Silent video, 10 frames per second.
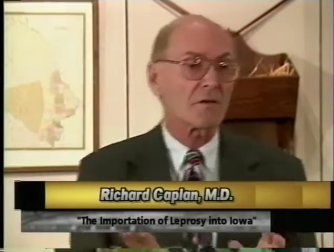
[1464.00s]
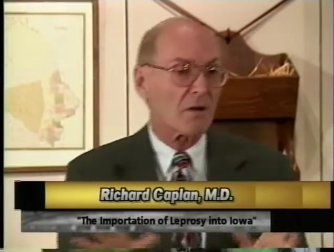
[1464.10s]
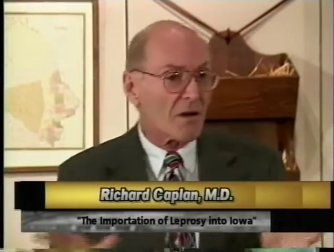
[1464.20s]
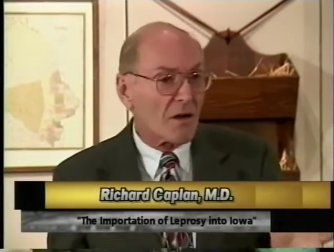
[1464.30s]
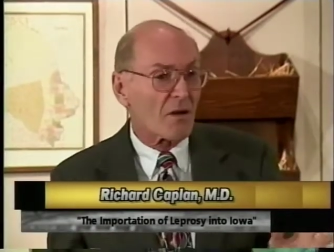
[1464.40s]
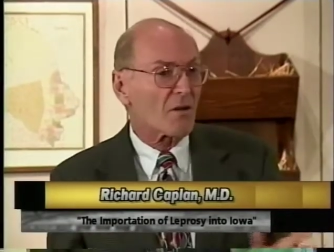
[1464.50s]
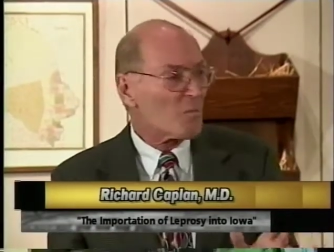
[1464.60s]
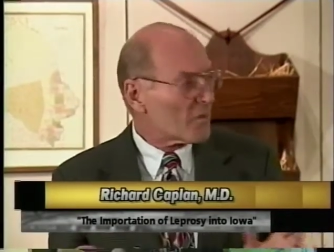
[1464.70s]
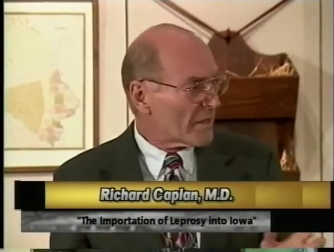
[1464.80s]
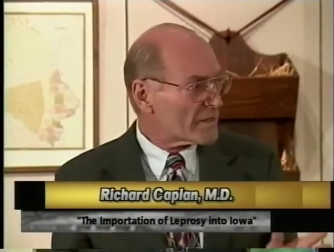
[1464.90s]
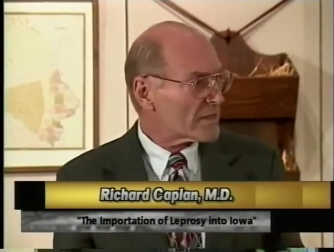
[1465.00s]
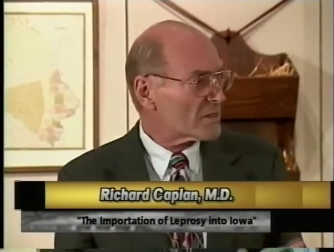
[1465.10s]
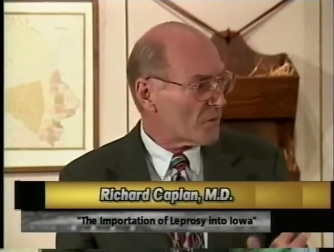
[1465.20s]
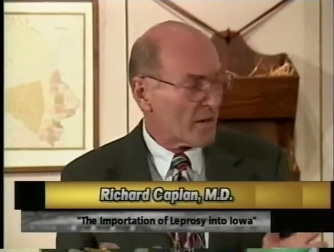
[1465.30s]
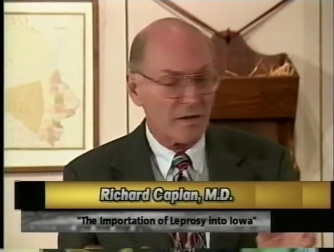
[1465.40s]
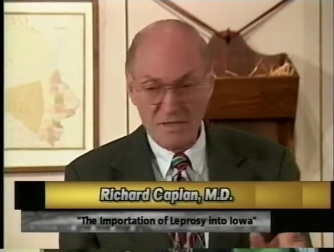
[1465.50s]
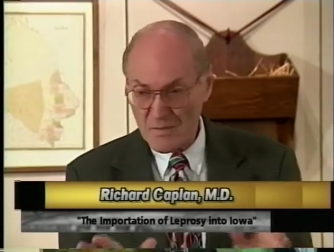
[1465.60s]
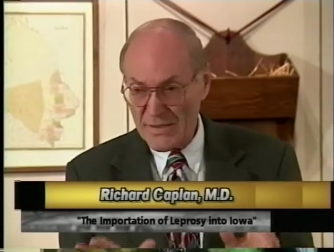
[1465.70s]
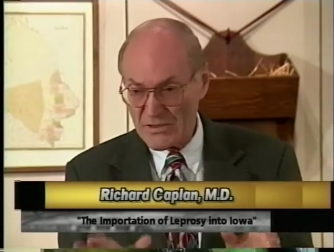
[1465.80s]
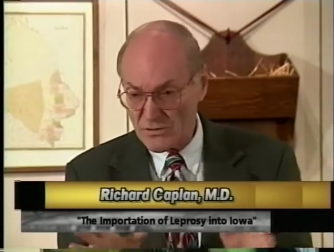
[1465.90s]
are, are the places where
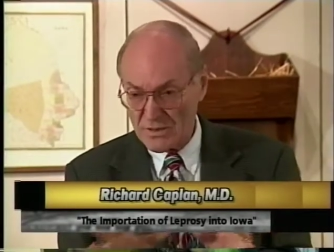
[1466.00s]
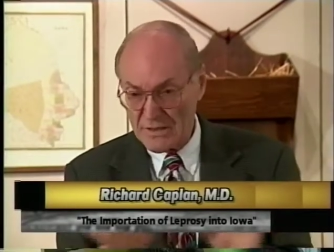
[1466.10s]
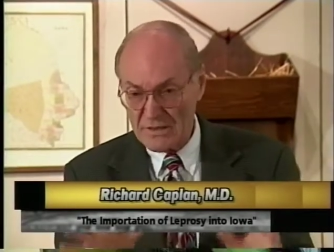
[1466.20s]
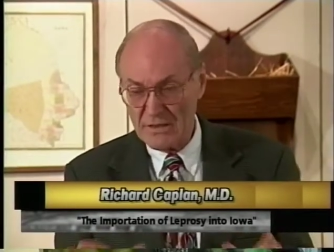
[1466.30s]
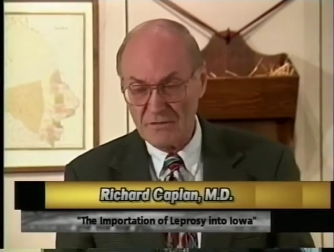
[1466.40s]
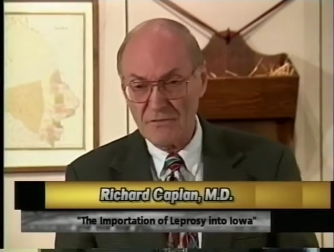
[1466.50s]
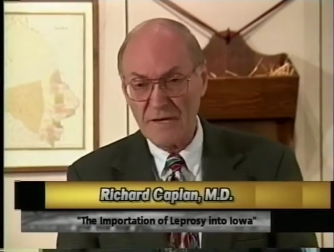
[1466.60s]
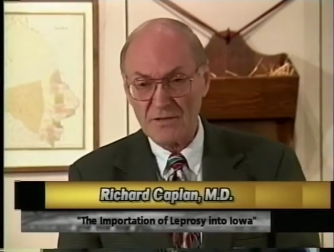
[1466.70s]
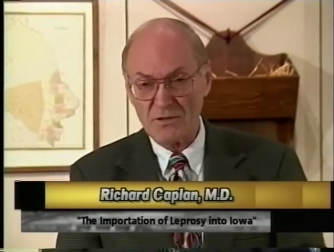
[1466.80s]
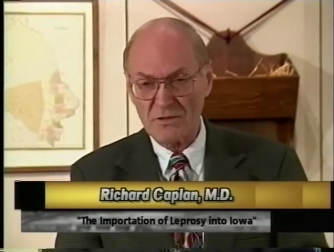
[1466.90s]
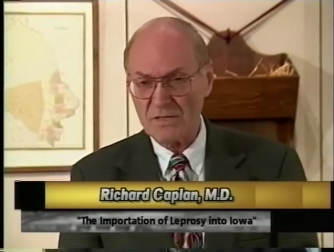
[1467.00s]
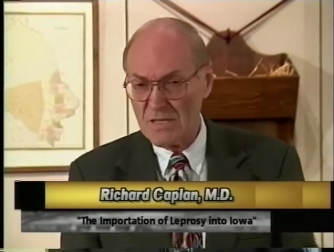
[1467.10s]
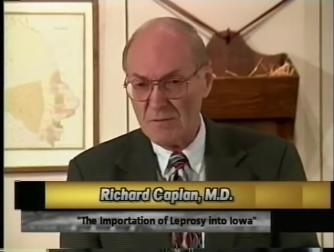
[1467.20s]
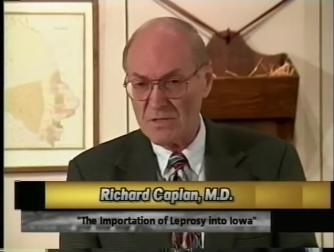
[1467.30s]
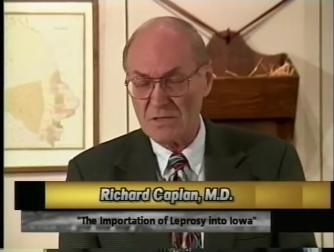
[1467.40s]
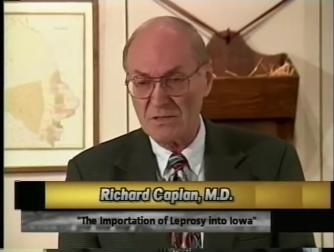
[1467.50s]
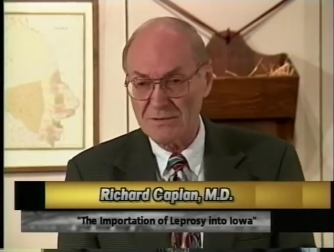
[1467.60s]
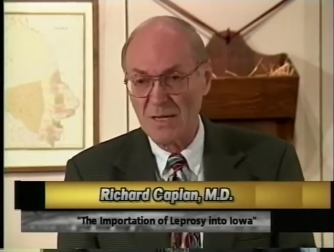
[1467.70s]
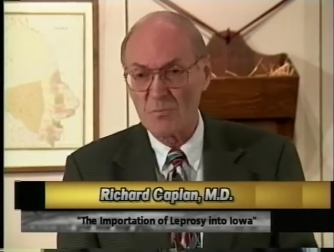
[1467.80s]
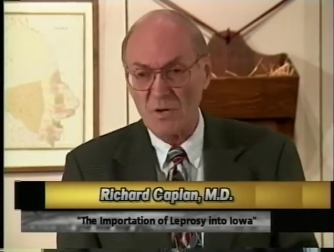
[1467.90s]
especially the infection seems to
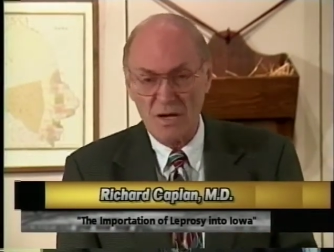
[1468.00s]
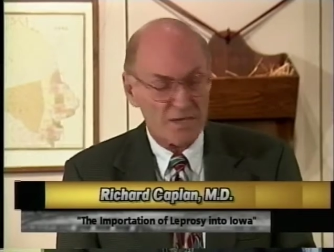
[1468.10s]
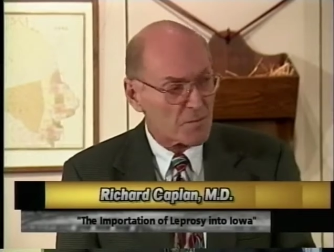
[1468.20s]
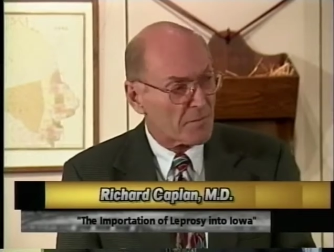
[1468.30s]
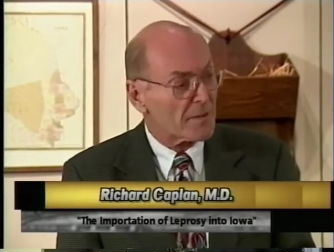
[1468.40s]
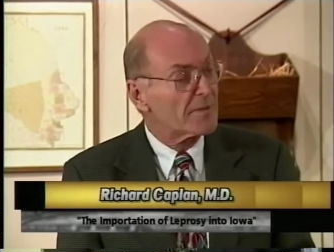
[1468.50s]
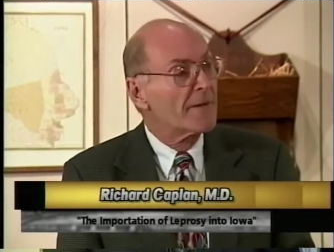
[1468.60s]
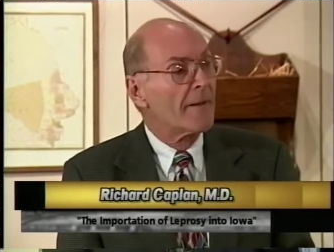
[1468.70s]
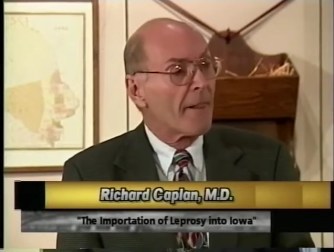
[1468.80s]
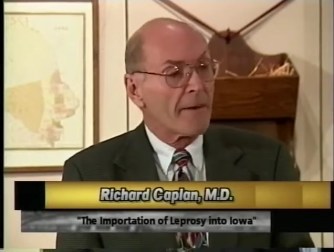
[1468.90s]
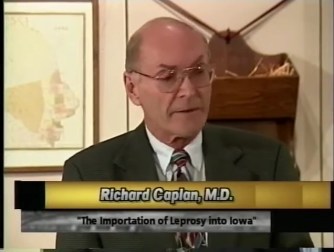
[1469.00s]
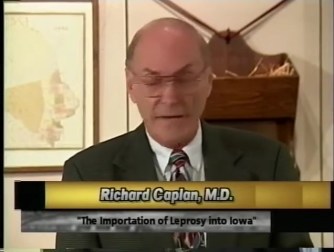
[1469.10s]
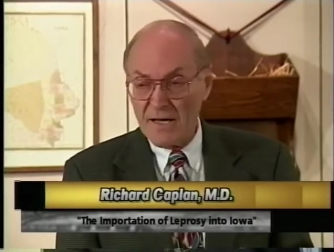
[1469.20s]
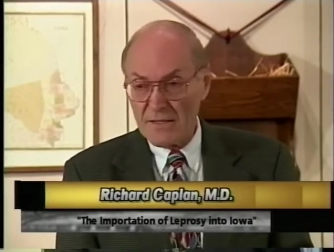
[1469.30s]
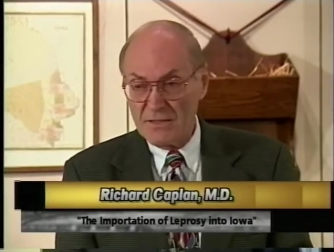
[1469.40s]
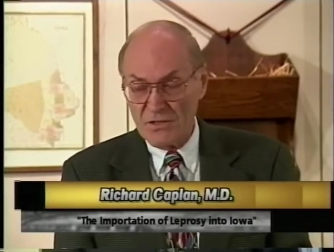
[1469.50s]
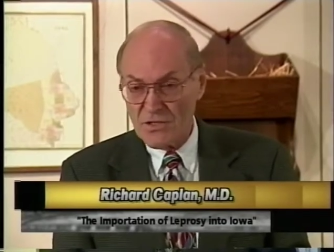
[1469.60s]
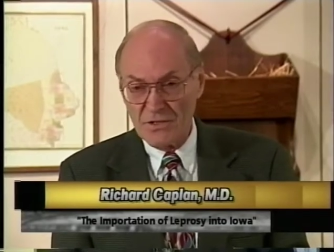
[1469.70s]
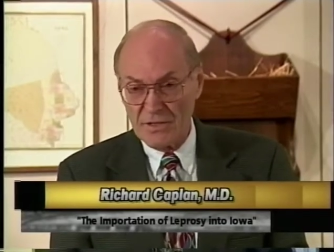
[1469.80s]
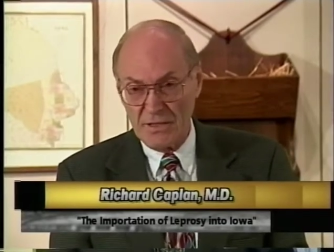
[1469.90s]
prosper, not
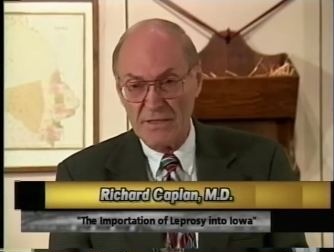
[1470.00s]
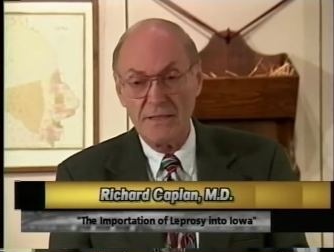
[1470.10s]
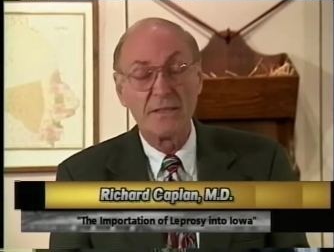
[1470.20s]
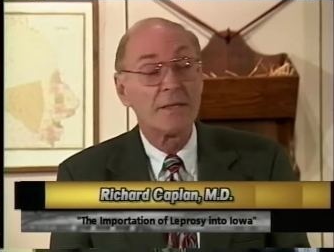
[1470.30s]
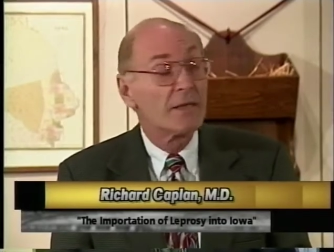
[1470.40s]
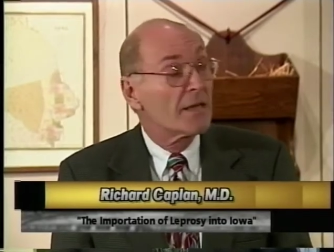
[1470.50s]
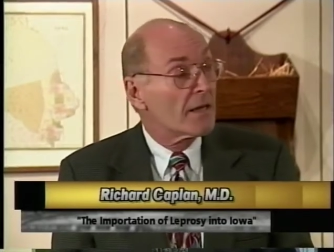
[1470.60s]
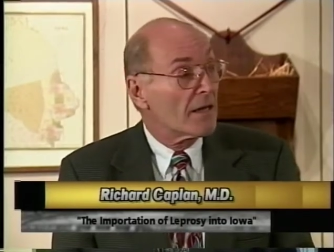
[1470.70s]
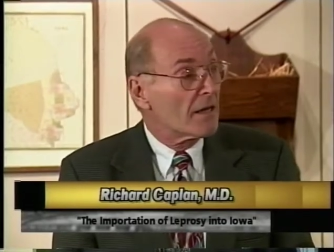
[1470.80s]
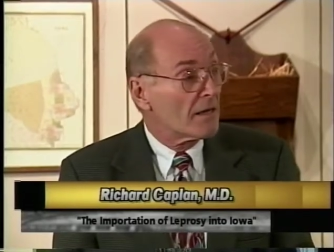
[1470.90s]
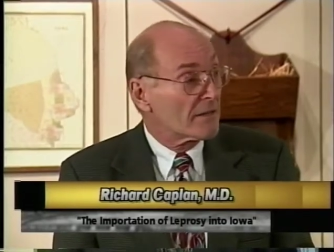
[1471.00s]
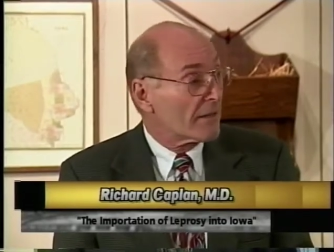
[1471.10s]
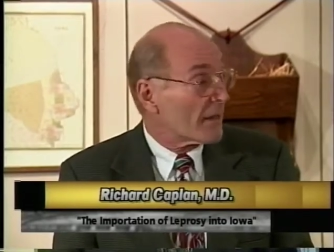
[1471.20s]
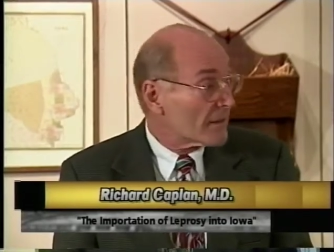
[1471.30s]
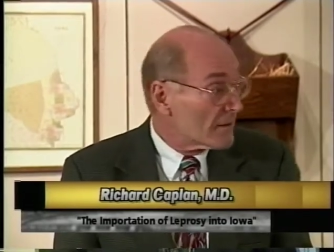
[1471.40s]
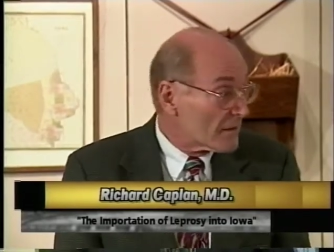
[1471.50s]
internally, uh, not in